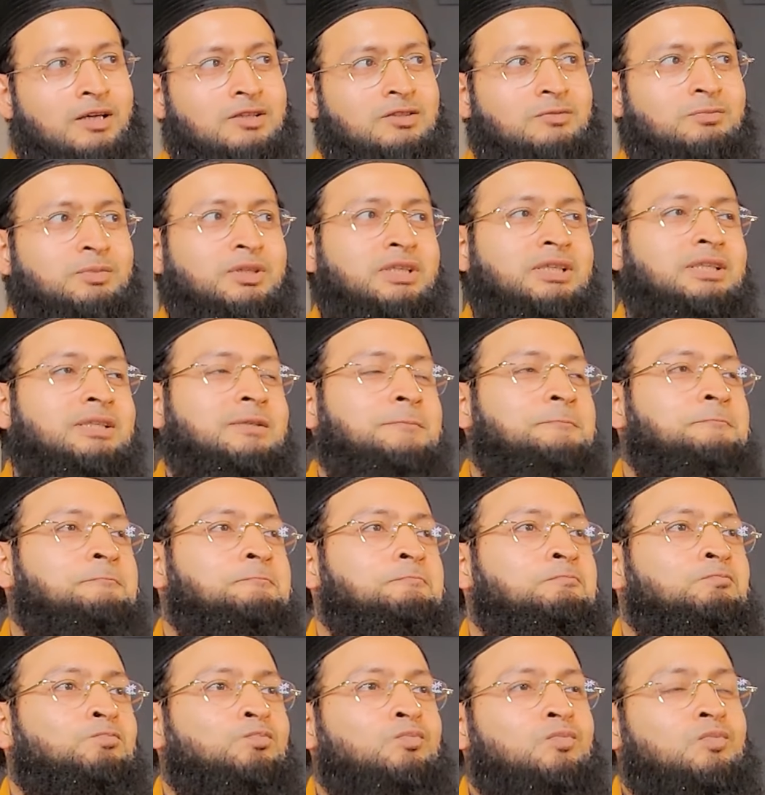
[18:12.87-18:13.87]
has been
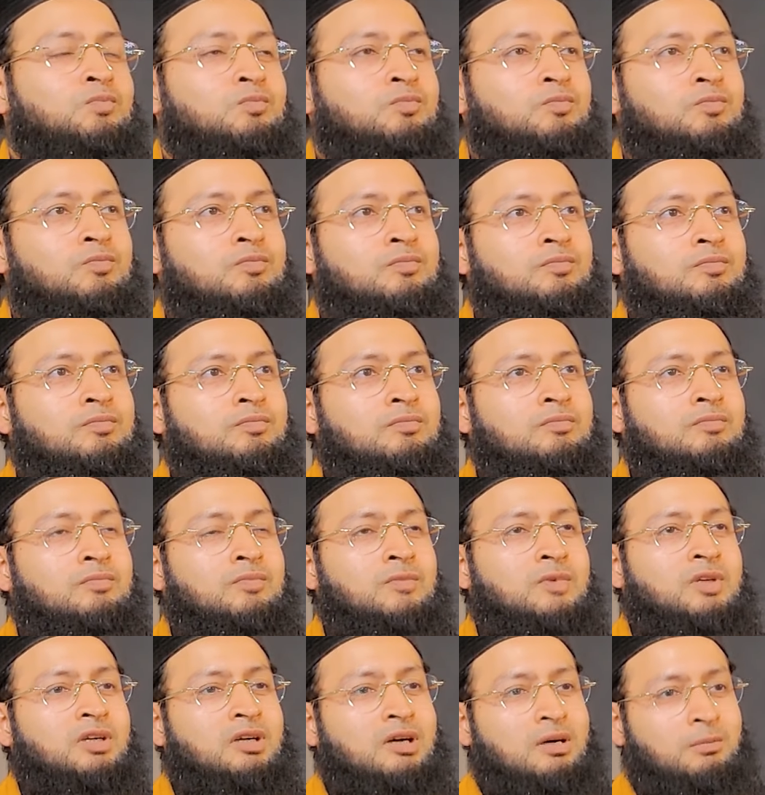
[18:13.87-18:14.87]

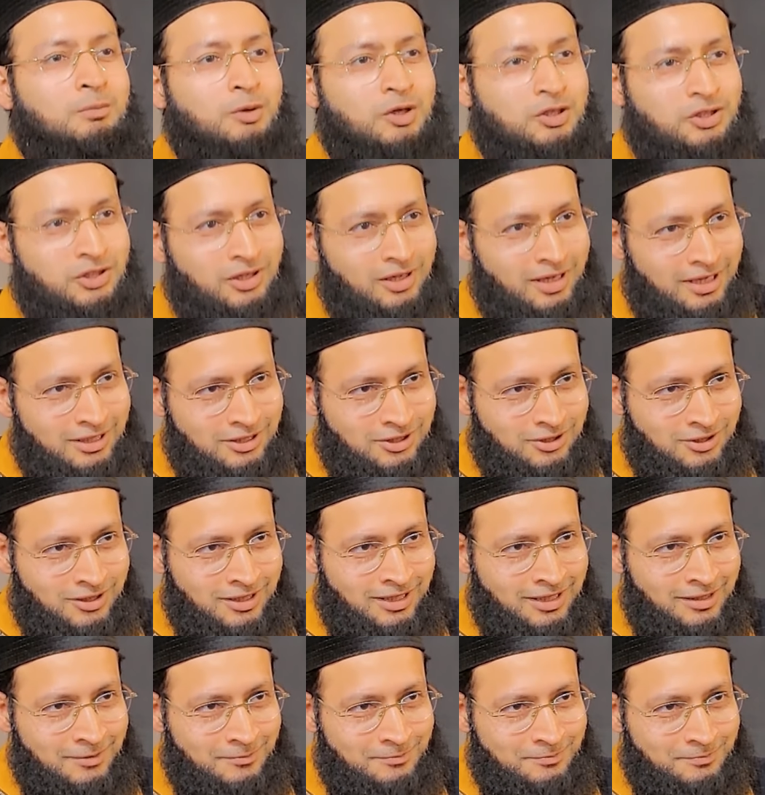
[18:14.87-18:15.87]
commercialized
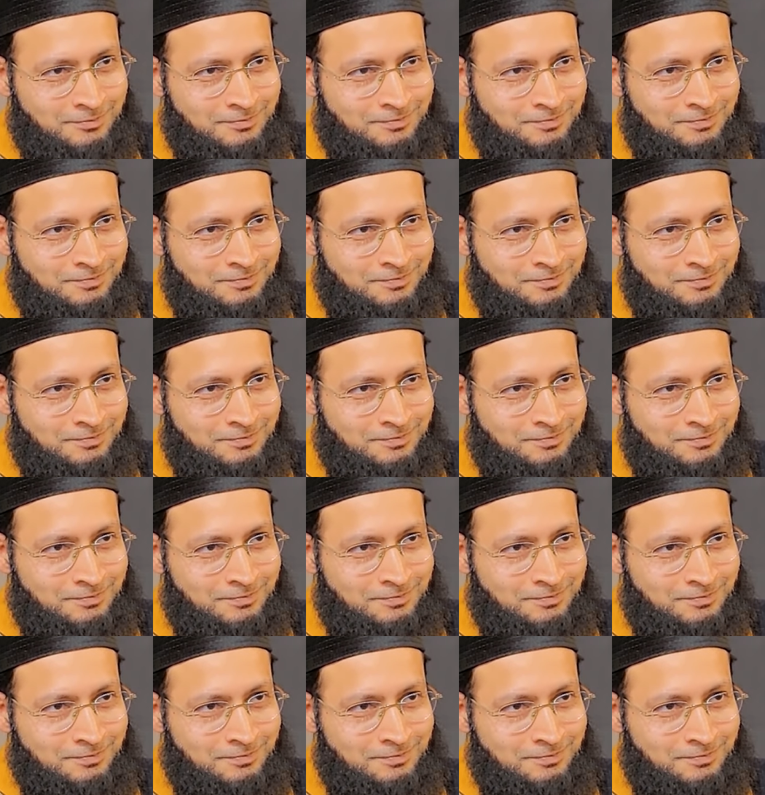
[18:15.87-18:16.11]
today,